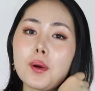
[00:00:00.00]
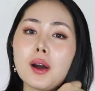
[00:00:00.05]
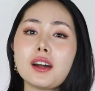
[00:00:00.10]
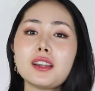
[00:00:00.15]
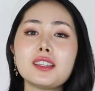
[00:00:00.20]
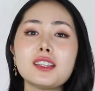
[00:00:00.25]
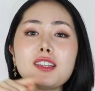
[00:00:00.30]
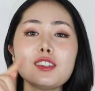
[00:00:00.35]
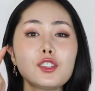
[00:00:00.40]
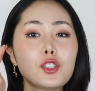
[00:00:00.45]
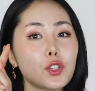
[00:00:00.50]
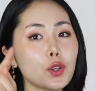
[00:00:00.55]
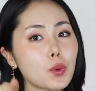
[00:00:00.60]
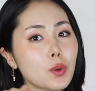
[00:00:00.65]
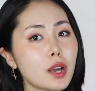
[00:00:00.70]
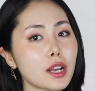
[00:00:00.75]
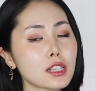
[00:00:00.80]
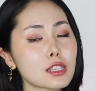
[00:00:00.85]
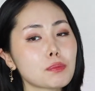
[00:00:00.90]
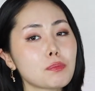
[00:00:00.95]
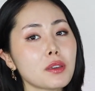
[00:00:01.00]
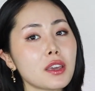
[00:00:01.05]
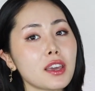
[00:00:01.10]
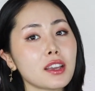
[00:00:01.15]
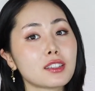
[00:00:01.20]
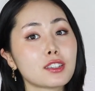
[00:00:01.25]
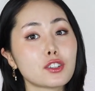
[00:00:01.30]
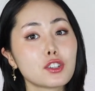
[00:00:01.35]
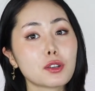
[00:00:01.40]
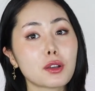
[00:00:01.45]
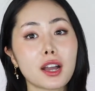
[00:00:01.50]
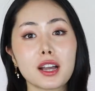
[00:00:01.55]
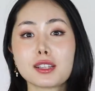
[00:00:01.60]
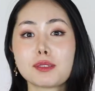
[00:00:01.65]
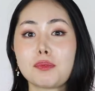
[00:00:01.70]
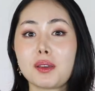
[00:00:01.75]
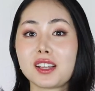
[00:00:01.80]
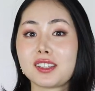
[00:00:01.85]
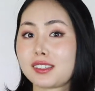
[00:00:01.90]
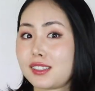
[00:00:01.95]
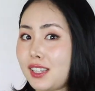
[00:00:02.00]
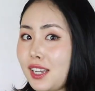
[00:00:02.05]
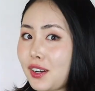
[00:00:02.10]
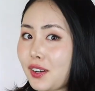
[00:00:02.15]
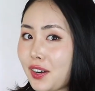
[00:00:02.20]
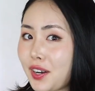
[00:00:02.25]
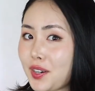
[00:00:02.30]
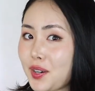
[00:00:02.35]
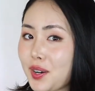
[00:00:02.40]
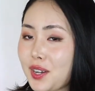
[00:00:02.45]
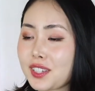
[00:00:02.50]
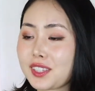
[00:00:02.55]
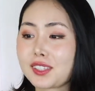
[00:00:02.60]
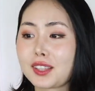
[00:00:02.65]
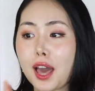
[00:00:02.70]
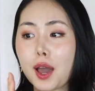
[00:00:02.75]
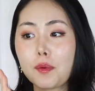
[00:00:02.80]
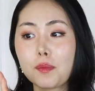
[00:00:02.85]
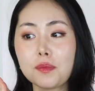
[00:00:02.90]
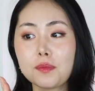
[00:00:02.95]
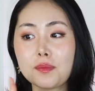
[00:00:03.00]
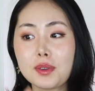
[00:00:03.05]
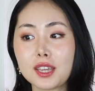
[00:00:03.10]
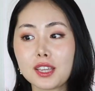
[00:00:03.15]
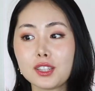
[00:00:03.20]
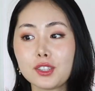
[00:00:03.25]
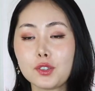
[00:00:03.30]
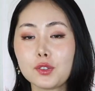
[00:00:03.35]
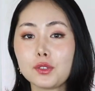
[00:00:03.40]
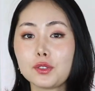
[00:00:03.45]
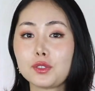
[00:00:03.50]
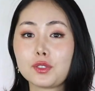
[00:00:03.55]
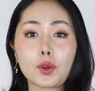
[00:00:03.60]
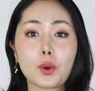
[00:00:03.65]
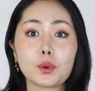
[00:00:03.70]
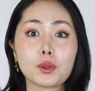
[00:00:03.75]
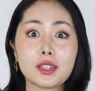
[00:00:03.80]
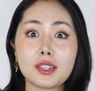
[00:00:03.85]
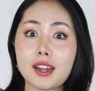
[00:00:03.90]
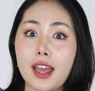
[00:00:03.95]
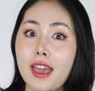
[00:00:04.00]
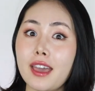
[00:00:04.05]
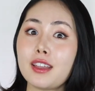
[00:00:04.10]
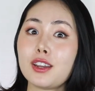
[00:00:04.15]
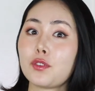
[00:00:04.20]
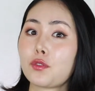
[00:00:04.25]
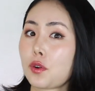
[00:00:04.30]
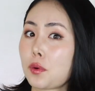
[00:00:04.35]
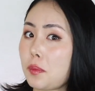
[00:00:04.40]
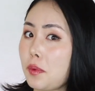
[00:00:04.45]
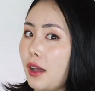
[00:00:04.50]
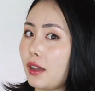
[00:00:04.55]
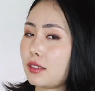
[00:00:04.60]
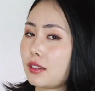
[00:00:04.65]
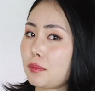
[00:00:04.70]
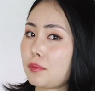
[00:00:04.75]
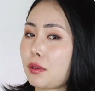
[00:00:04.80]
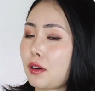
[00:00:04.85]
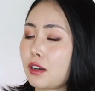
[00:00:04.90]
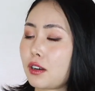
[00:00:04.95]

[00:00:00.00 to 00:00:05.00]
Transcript: what did you guys pick? Did you guys pick 0? Because that would mean you don't need any romantic